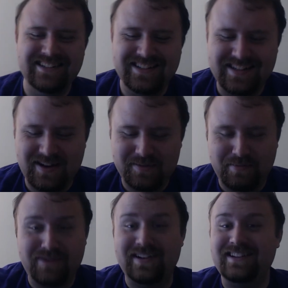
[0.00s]
So it's
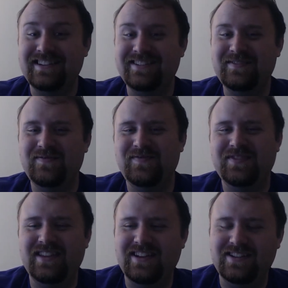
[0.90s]
perfect.
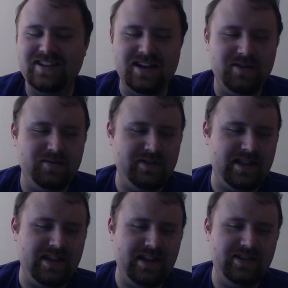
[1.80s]
So
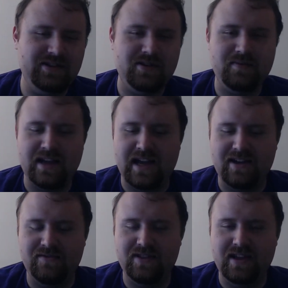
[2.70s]
in short, we
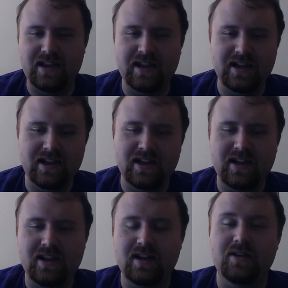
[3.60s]
have a
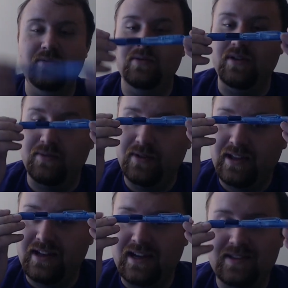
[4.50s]
really
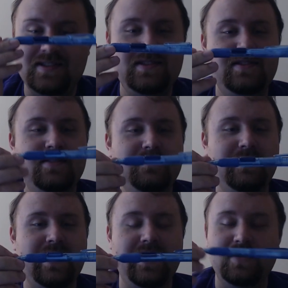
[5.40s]
nice
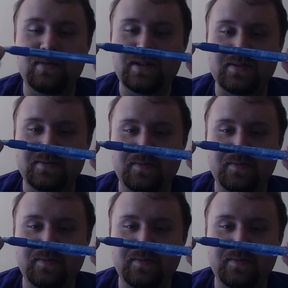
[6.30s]
mechanical pencil.